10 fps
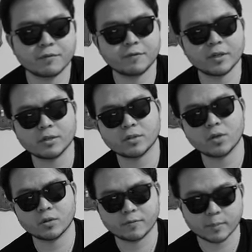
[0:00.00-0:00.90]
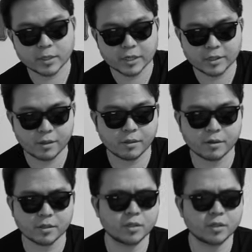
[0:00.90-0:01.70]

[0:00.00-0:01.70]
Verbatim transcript: and feel as though it's from the nineteen thirties,